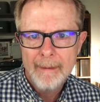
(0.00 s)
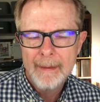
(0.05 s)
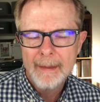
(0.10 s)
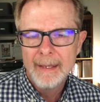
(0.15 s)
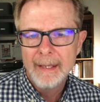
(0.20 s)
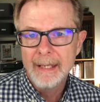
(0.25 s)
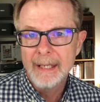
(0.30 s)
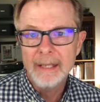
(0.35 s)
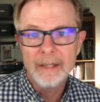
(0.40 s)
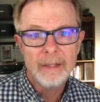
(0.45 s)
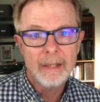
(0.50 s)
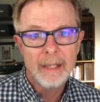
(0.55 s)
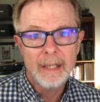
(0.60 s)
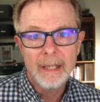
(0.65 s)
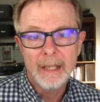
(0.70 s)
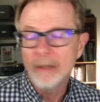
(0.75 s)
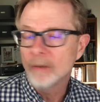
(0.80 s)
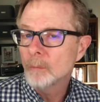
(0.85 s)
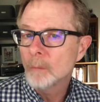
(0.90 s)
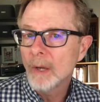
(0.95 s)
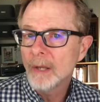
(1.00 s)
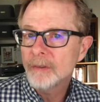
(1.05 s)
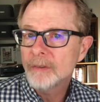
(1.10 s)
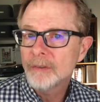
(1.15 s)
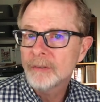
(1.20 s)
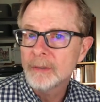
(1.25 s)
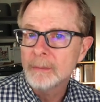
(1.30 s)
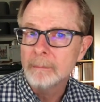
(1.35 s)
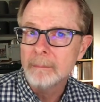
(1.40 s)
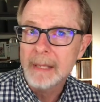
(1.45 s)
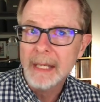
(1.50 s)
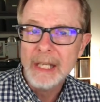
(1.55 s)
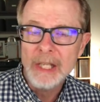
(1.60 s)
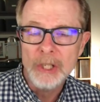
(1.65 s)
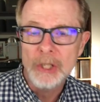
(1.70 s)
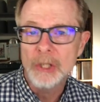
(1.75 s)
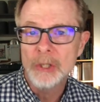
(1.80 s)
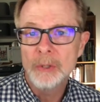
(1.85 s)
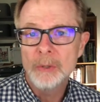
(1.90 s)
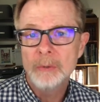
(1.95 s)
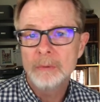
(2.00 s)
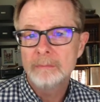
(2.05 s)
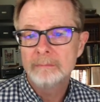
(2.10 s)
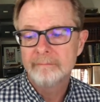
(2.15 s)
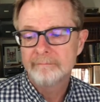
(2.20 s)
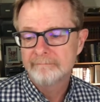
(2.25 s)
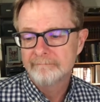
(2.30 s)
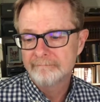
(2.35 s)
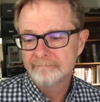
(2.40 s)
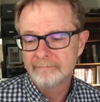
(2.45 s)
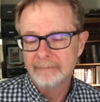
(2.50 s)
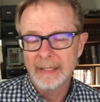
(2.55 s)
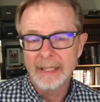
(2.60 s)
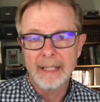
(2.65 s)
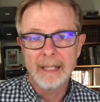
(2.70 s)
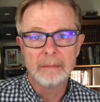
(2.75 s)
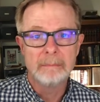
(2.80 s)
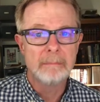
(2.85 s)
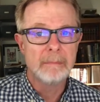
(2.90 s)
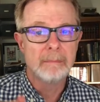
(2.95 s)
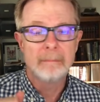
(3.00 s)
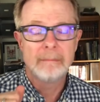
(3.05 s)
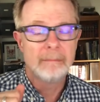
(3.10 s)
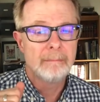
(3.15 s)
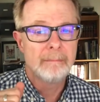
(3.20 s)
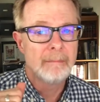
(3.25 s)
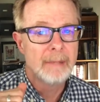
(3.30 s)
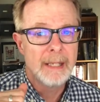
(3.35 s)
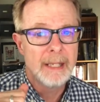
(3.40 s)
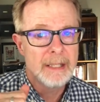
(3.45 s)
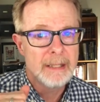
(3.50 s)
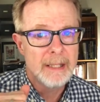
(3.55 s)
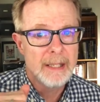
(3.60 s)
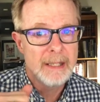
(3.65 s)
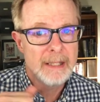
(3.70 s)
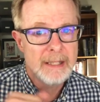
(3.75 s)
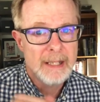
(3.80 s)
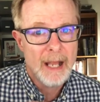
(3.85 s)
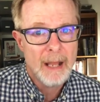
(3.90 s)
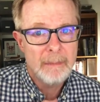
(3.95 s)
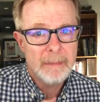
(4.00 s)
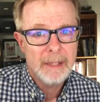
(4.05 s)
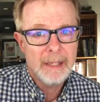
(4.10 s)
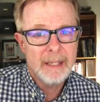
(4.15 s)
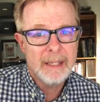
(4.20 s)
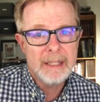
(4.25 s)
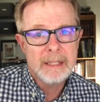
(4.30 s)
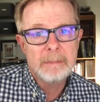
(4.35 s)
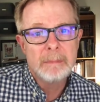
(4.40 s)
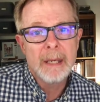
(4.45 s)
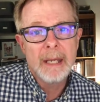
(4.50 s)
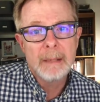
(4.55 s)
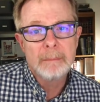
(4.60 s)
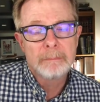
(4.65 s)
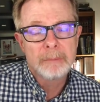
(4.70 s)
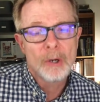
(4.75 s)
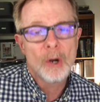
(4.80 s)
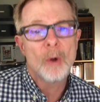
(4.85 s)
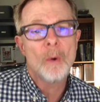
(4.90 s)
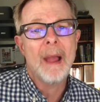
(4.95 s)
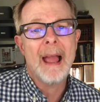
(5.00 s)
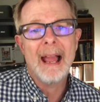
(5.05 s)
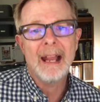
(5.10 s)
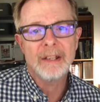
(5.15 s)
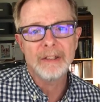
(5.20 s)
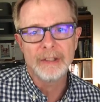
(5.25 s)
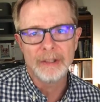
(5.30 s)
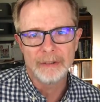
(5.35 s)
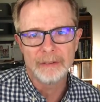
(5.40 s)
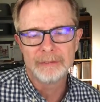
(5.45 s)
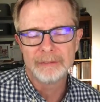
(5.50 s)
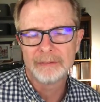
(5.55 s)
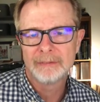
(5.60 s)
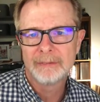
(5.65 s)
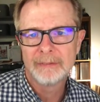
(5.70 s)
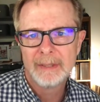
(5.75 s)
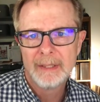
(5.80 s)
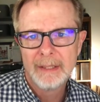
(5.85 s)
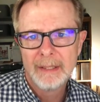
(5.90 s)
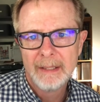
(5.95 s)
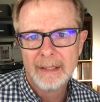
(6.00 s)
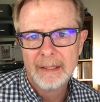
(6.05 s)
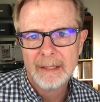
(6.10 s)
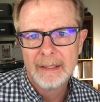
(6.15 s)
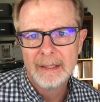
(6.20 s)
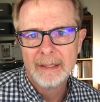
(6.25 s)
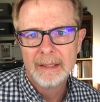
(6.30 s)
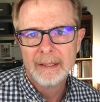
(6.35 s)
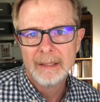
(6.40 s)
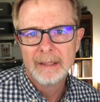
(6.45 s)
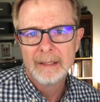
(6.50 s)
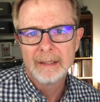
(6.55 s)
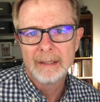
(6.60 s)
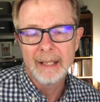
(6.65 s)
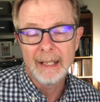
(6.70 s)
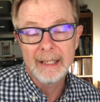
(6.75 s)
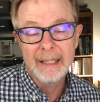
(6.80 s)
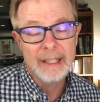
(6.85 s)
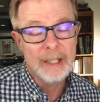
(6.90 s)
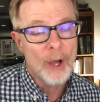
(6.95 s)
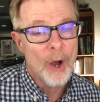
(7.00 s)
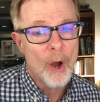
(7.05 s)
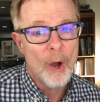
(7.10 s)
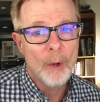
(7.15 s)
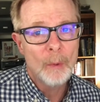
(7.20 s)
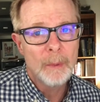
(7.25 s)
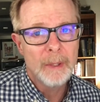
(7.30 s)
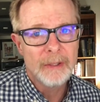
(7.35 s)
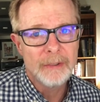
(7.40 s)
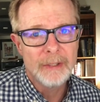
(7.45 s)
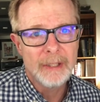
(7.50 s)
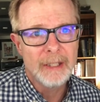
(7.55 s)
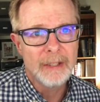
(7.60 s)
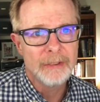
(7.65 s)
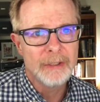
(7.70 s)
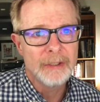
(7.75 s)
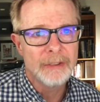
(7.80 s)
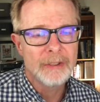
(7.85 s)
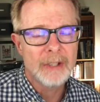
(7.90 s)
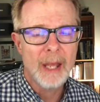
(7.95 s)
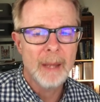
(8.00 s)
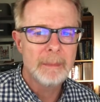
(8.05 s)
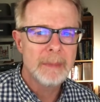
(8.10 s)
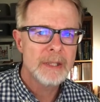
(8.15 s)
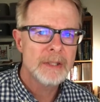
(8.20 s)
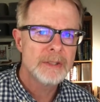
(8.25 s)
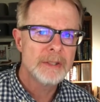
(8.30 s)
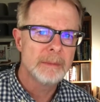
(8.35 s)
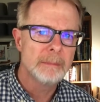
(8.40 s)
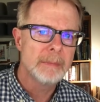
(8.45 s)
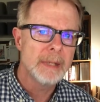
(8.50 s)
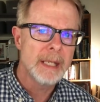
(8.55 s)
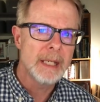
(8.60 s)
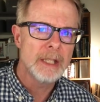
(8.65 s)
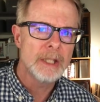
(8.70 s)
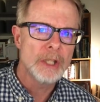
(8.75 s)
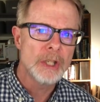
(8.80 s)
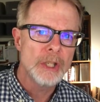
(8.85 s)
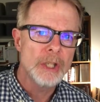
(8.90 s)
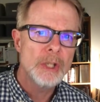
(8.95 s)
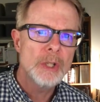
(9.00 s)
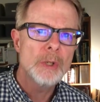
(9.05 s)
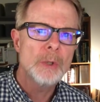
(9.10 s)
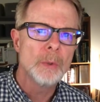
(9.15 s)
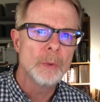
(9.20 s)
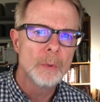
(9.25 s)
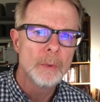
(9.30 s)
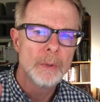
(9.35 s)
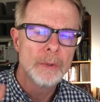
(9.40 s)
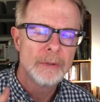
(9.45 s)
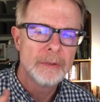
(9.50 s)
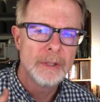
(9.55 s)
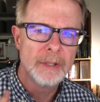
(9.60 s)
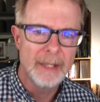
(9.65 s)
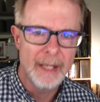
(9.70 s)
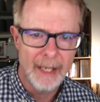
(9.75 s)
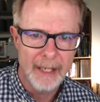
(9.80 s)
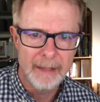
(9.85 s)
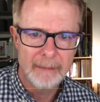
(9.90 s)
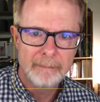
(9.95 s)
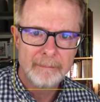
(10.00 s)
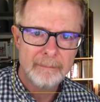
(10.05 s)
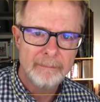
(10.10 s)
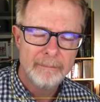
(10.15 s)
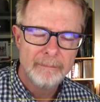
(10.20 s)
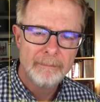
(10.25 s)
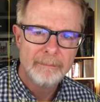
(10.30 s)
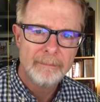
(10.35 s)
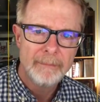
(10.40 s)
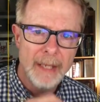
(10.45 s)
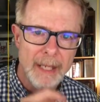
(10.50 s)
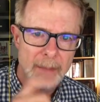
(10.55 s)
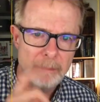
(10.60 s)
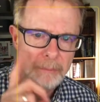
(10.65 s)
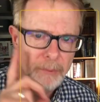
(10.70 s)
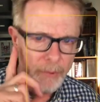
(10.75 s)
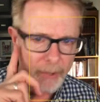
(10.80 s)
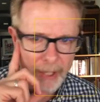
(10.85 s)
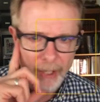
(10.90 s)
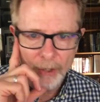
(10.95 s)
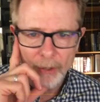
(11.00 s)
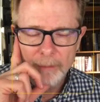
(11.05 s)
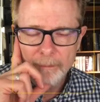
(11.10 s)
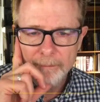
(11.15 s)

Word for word: He, he wants to meet you. He can, he, he's coming, he's being proactive like he always is. He's coming to meet you today in prayer.